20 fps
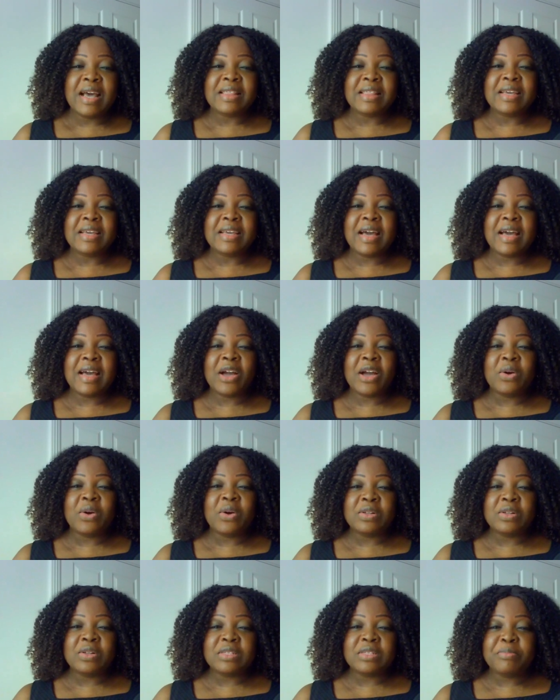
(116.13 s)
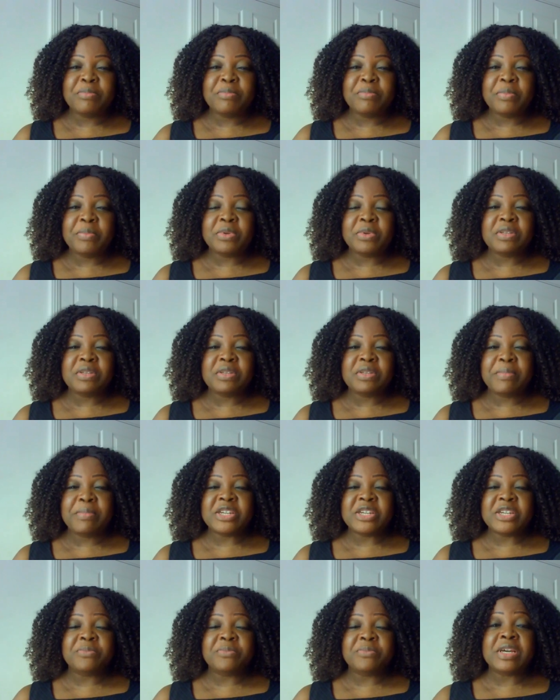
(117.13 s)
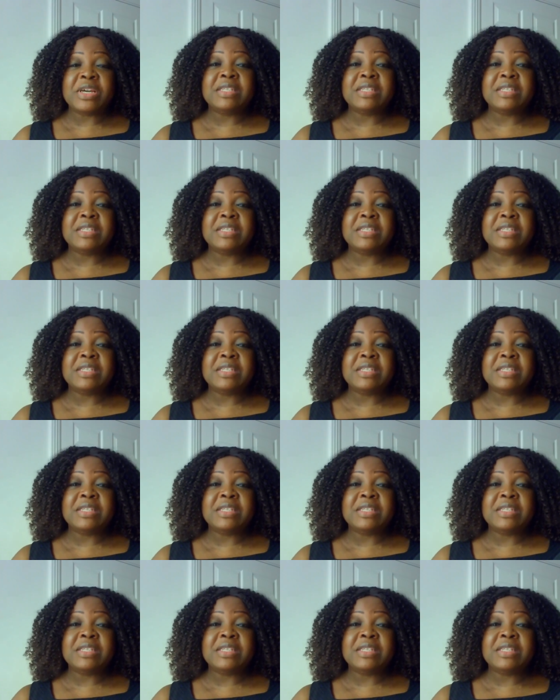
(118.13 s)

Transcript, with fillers: i think i called it purpose to passion but